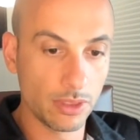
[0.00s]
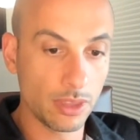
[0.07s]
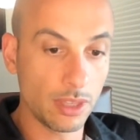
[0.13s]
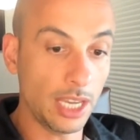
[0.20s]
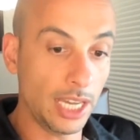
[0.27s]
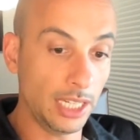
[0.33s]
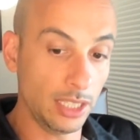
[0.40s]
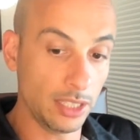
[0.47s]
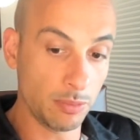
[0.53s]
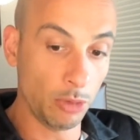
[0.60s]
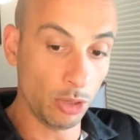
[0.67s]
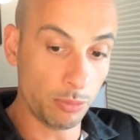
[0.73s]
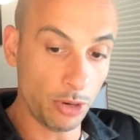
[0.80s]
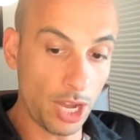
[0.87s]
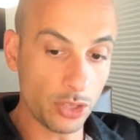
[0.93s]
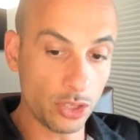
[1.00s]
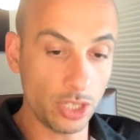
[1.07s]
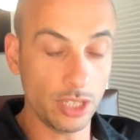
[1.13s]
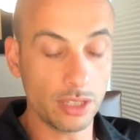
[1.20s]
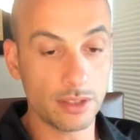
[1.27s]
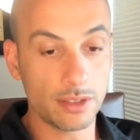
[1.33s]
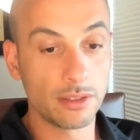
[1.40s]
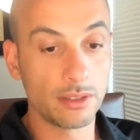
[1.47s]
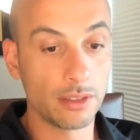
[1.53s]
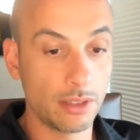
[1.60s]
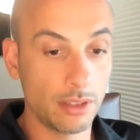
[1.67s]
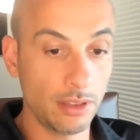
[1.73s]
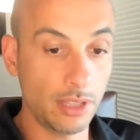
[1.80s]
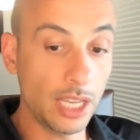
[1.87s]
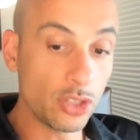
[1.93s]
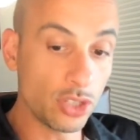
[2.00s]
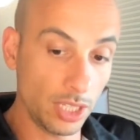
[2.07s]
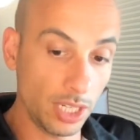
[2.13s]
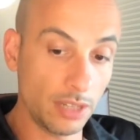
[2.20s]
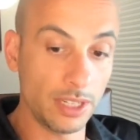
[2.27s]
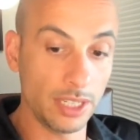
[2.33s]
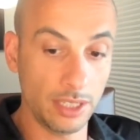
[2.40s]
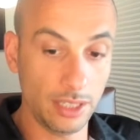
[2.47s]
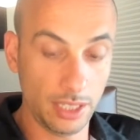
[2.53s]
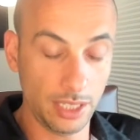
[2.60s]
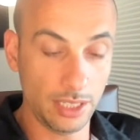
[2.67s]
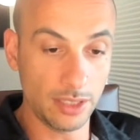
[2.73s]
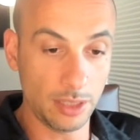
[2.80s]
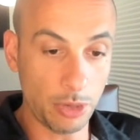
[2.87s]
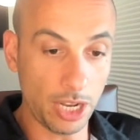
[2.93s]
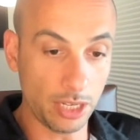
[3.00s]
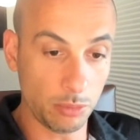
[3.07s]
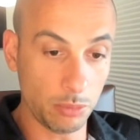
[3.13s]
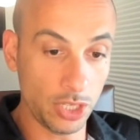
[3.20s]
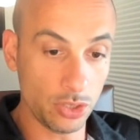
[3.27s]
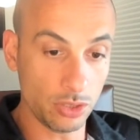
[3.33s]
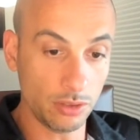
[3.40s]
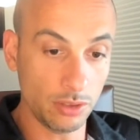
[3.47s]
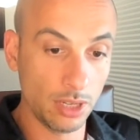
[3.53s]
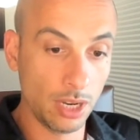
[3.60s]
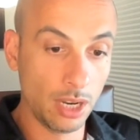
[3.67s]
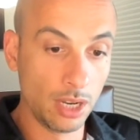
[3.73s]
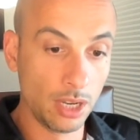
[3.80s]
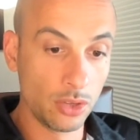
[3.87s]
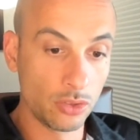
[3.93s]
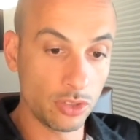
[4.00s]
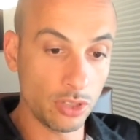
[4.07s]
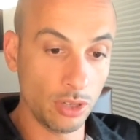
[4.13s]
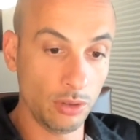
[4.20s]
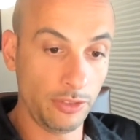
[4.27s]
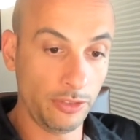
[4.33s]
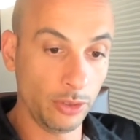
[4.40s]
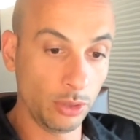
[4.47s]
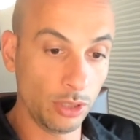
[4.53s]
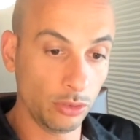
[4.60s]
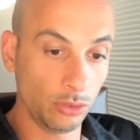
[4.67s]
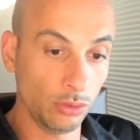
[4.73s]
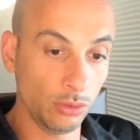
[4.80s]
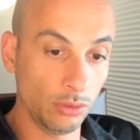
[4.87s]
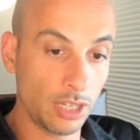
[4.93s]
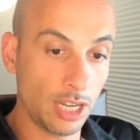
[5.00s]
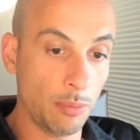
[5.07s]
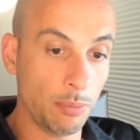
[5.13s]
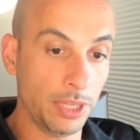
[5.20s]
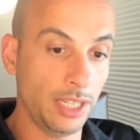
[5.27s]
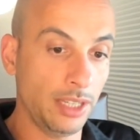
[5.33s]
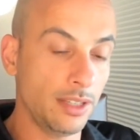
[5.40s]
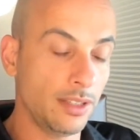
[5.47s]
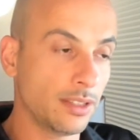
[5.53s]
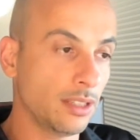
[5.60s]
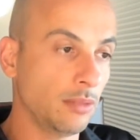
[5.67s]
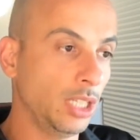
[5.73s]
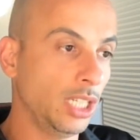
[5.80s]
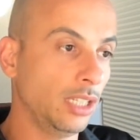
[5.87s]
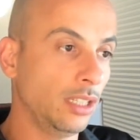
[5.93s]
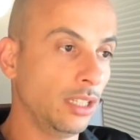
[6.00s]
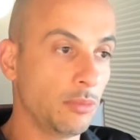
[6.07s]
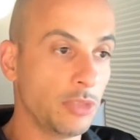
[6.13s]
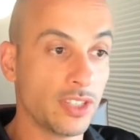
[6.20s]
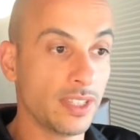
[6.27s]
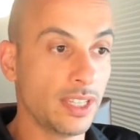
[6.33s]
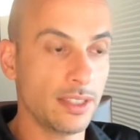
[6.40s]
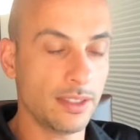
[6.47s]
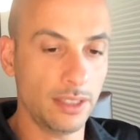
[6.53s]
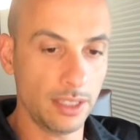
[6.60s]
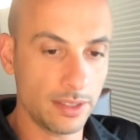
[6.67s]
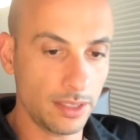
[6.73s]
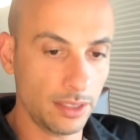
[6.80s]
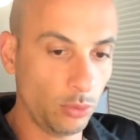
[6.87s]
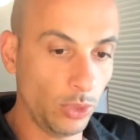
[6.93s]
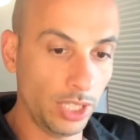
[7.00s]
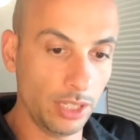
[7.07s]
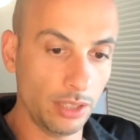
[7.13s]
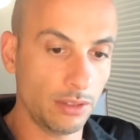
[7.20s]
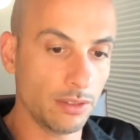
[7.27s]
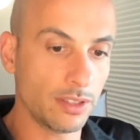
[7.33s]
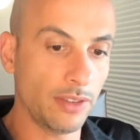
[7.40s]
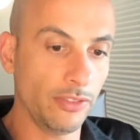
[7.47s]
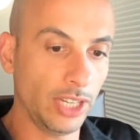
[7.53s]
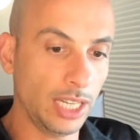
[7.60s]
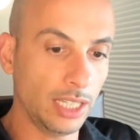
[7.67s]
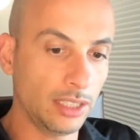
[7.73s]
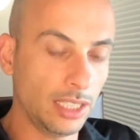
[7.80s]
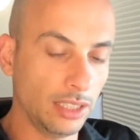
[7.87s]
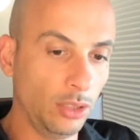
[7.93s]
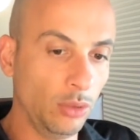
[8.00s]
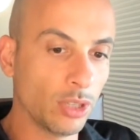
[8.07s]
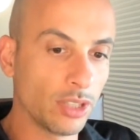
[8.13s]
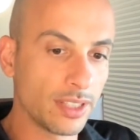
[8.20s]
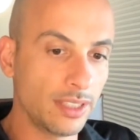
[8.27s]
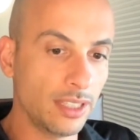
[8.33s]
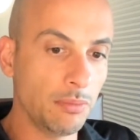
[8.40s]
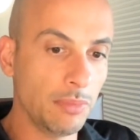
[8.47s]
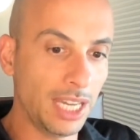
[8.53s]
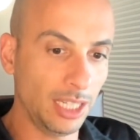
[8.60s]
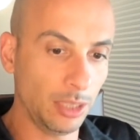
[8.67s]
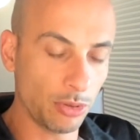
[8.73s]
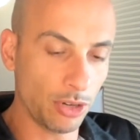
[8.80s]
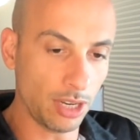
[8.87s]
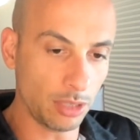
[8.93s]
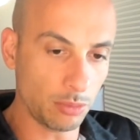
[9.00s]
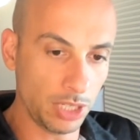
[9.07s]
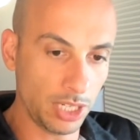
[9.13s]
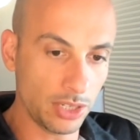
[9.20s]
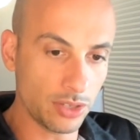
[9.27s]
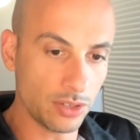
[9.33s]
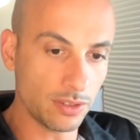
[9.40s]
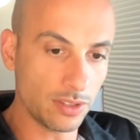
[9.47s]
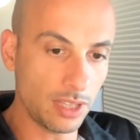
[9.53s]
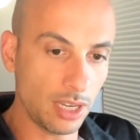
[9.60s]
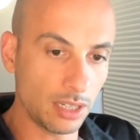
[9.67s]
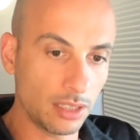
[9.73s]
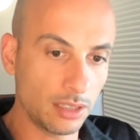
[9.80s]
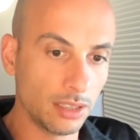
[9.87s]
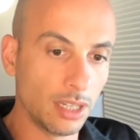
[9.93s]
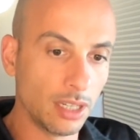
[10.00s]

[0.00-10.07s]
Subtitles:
And in small projects, the engineering is the product manager. So if you go to companies, I mean, I'm just guessing, let's say Twitter or something like that, you won't see many product managers there.